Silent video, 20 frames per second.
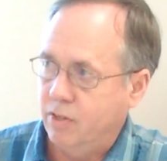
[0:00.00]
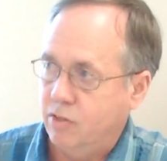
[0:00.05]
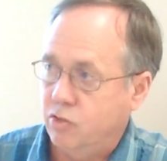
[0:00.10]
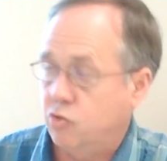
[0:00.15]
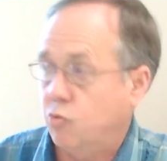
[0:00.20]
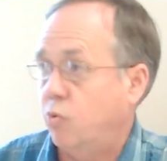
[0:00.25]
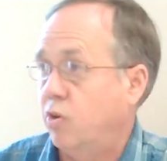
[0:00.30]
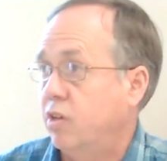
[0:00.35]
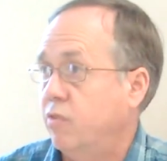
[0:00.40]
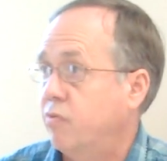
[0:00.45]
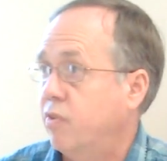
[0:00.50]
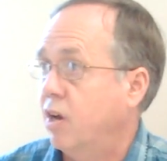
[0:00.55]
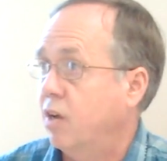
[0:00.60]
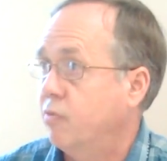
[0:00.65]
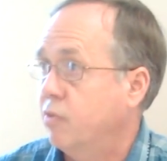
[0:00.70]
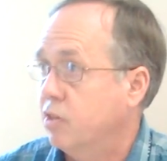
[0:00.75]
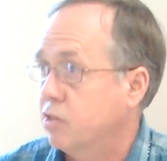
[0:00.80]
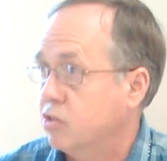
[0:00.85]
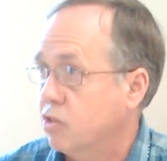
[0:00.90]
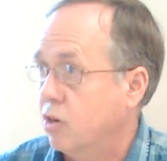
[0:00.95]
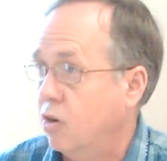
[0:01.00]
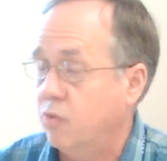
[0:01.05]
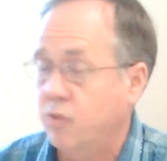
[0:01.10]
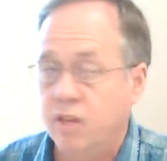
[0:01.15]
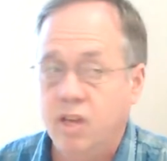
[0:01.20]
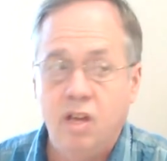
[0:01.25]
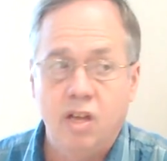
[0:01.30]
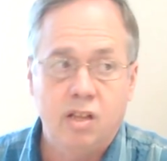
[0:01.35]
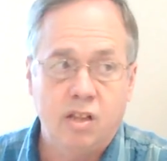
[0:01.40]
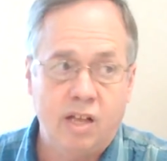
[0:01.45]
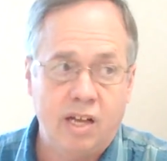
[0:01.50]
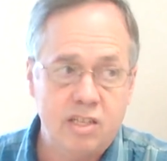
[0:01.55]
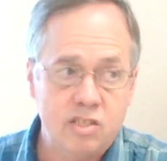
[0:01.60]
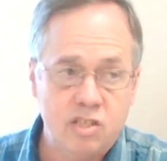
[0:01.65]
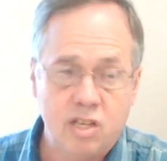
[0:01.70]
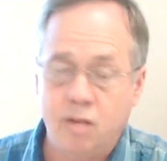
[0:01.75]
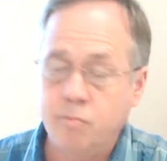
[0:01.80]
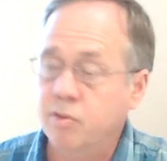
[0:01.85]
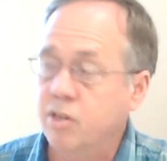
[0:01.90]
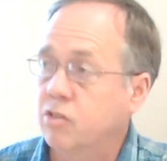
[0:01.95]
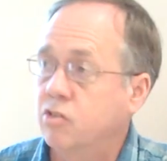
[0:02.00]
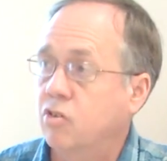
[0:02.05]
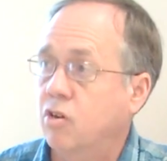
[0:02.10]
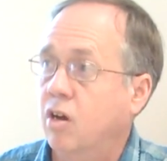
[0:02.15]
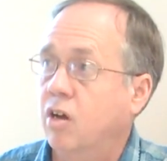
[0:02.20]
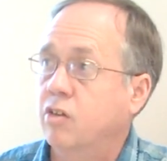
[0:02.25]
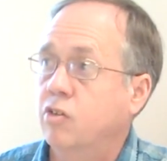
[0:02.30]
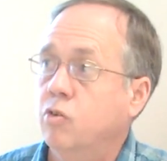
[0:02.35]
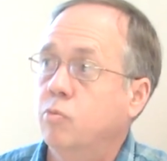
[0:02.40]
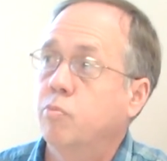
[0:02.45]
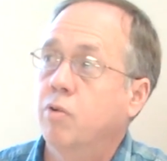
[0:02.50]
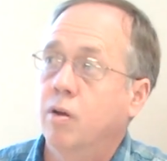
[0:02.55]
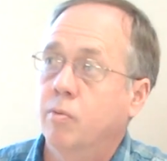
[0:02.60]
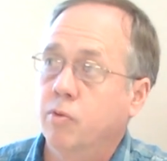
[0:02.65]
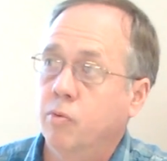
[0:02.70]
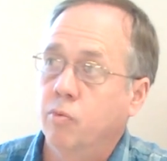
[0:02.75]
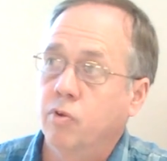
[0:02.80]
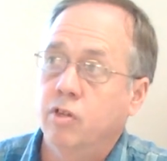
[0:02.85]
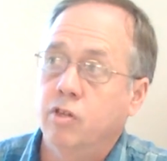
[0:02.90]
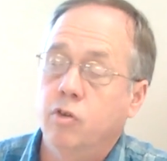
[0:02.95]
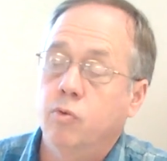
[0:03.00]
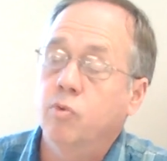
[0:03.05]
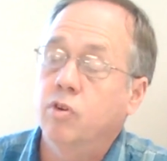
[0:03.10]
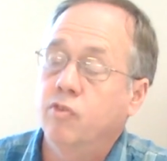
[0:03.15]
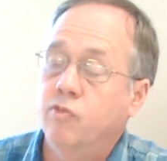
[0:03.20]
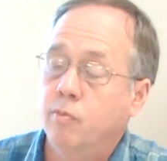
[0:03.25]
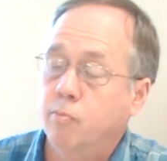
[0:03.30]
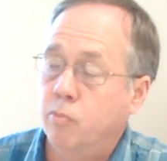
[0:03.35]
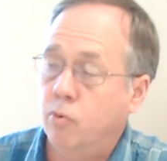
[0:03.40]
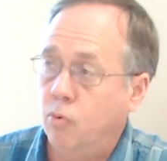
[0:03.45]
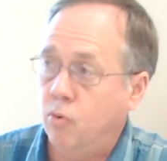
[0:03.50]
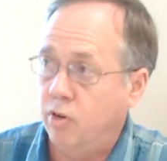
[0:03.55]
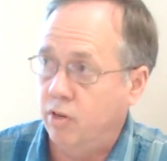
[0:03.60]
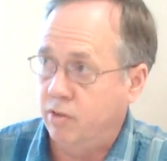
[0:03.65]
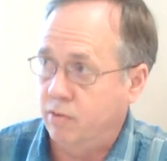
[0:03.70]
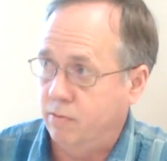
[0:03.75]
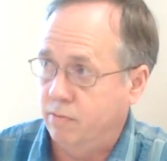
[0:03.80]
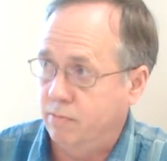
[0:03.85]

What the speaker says: 25 years ago? The last time they taught, you weren't even born.